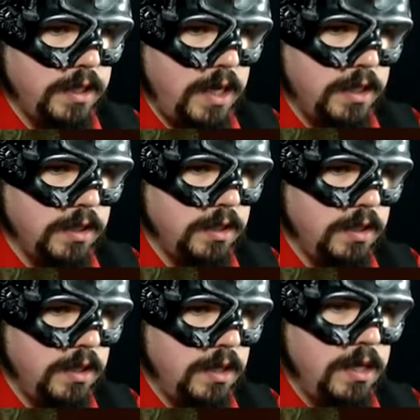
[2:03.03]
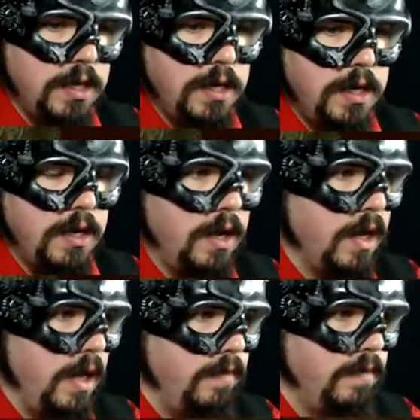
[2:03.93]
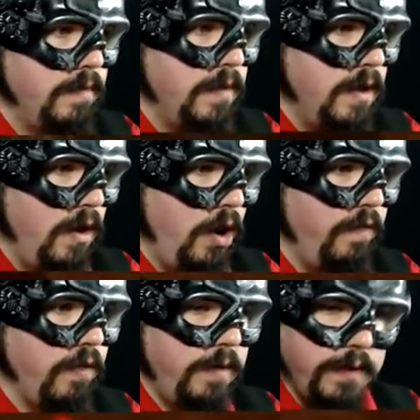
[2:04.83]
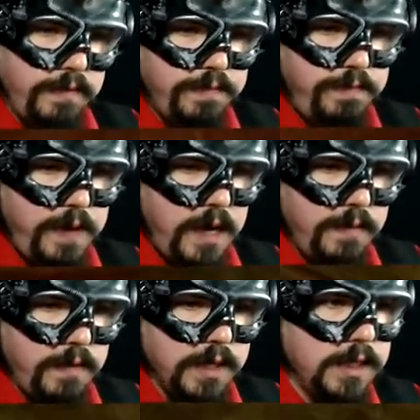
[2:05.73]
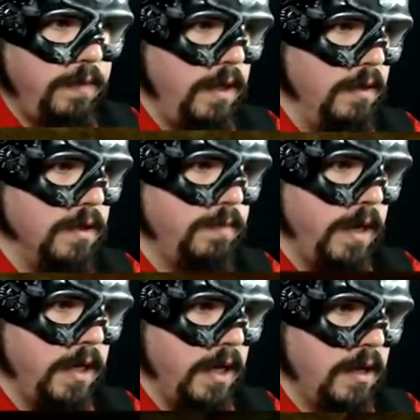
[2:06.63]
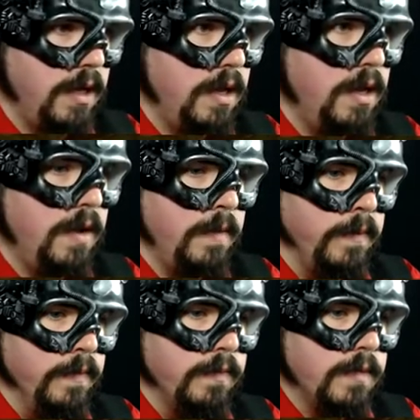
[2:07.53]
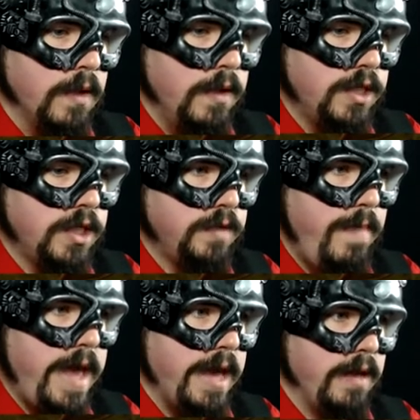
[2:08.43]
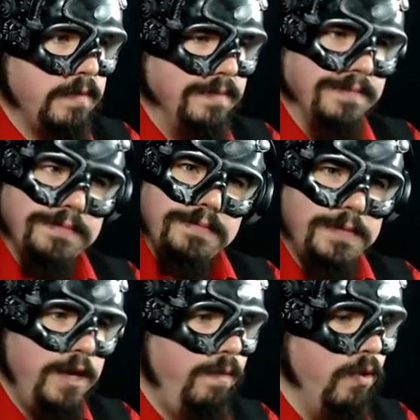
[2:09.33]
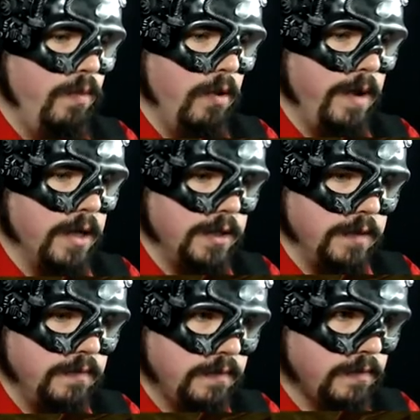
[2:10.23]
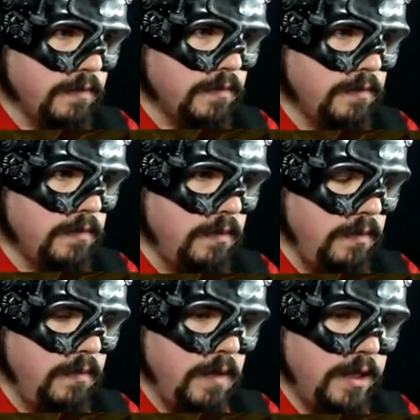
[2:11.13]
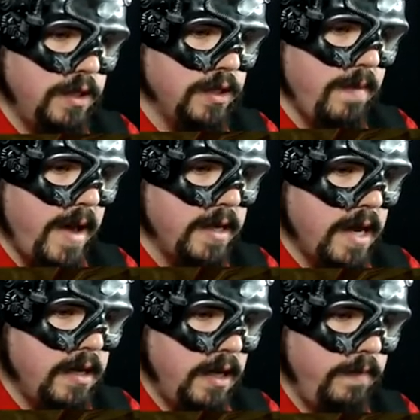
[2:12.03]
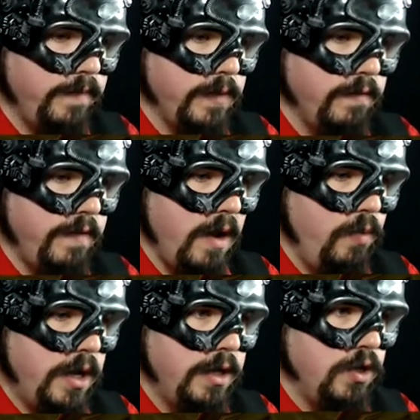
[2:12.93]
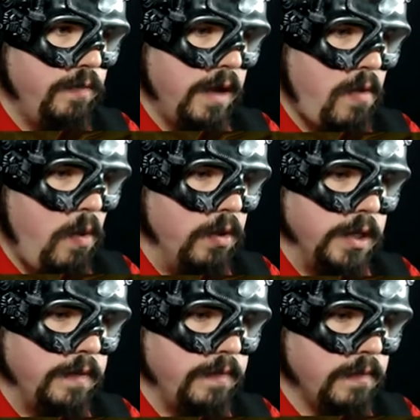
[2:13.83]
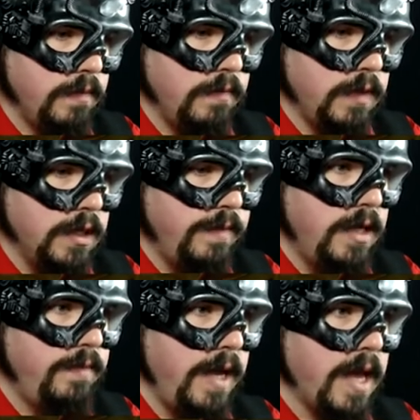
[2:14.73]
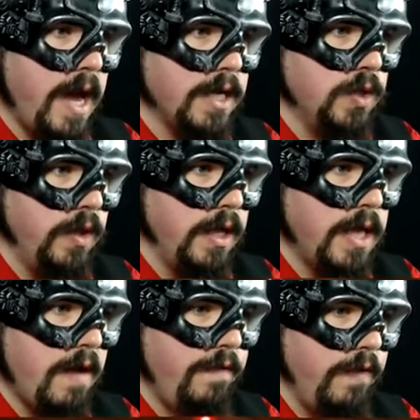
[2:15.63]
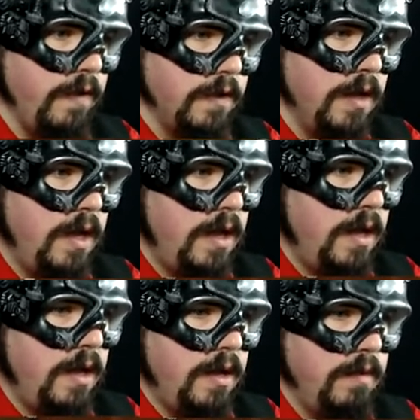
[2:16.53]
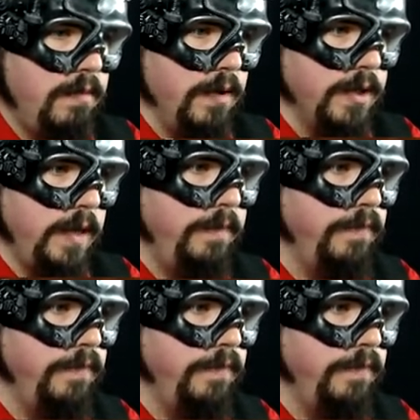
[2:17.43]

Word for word: H. Okay. Hovering, but blimey, my C P U is spiking. Smear! You poor, poor bastard. It's not so bad down here. Fight well and you'll be rewarded. It's better to be a cat toy than cat food. Pussy.